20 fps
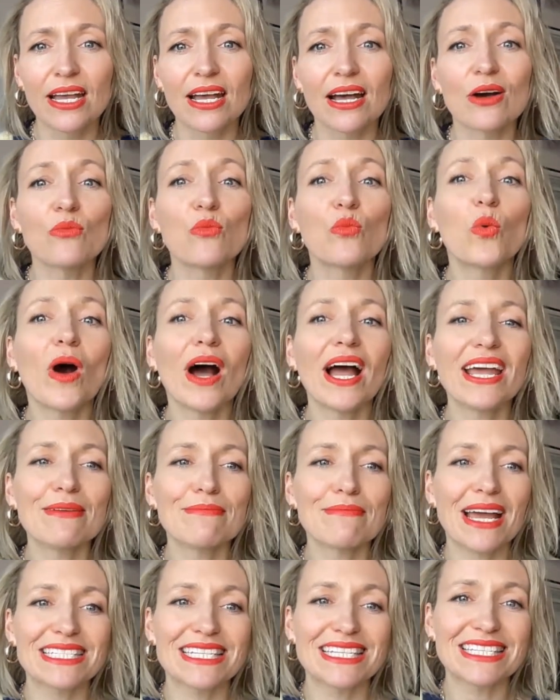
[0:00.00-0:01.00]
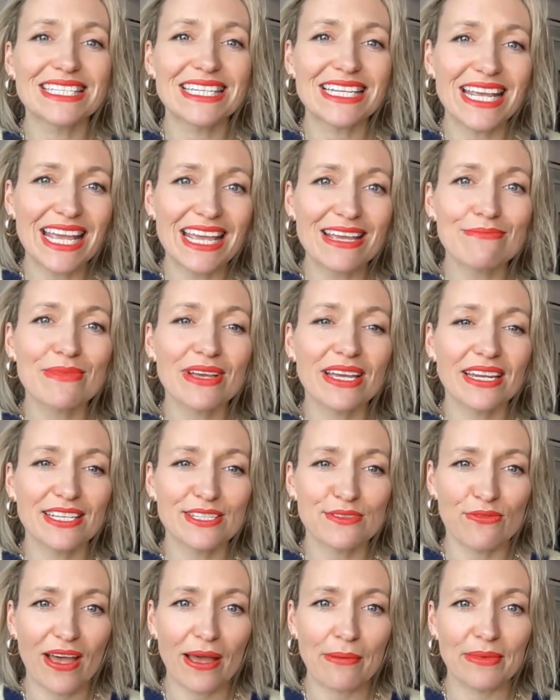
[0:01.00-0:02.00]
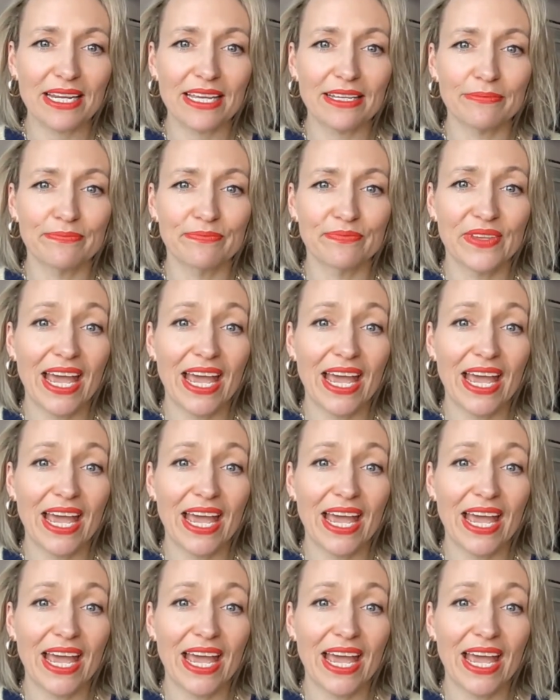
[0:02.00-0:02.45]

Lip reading: and why it matters to him and his family,